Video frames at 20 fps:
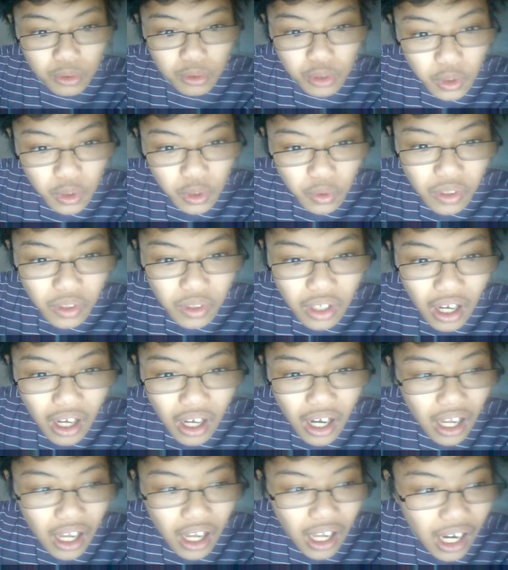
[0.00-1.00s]
to you
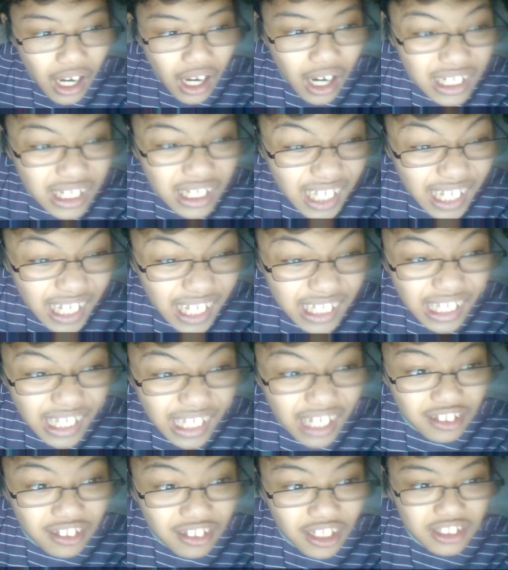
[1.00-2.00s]
has a
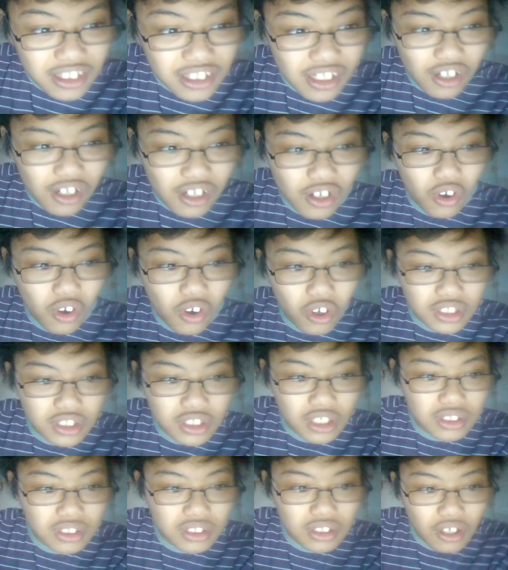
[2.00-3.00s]
illness that
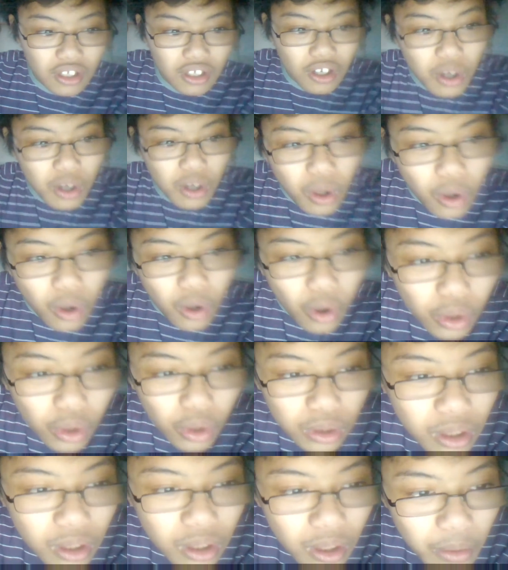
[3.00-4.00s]
causes
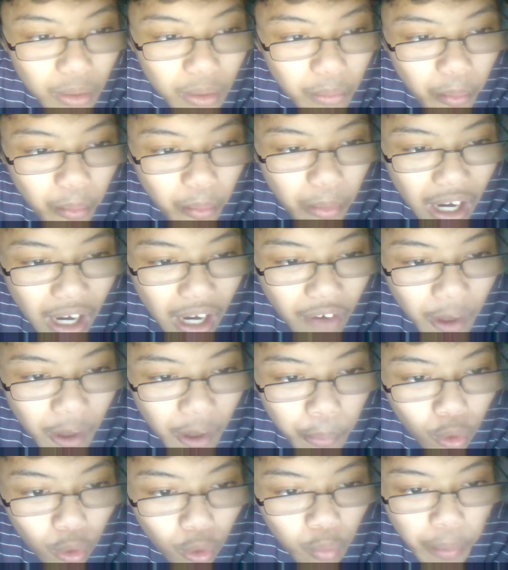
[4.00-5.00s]

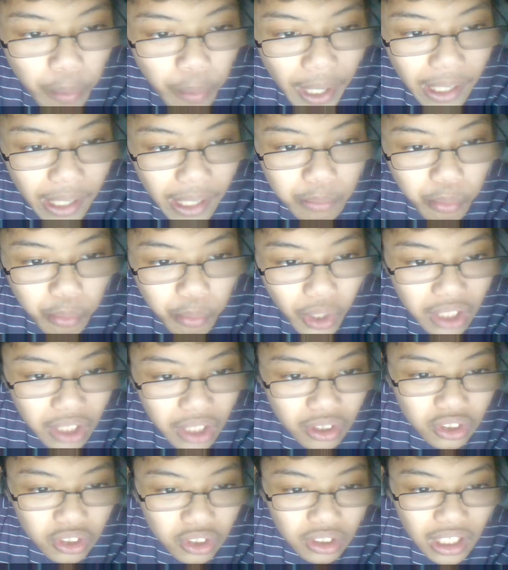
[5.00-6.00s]
unbearable pain, but it
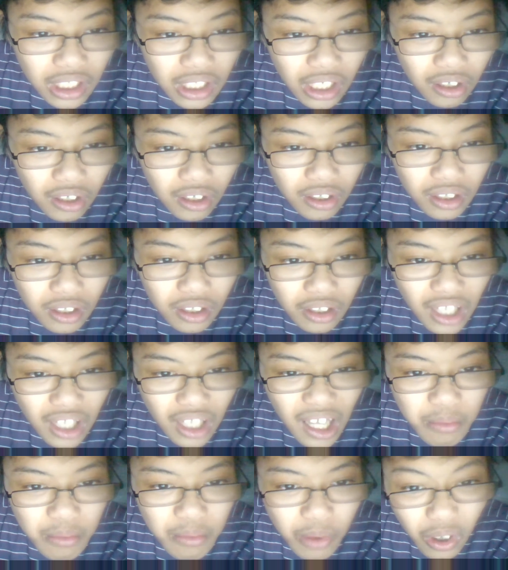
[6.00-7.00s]
doesn't kill
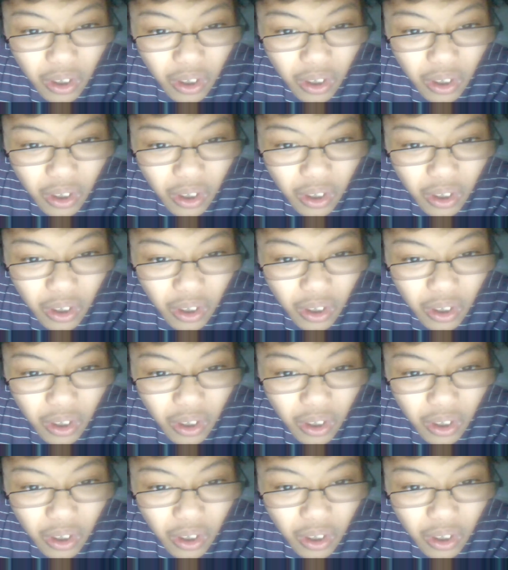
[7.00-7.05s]
them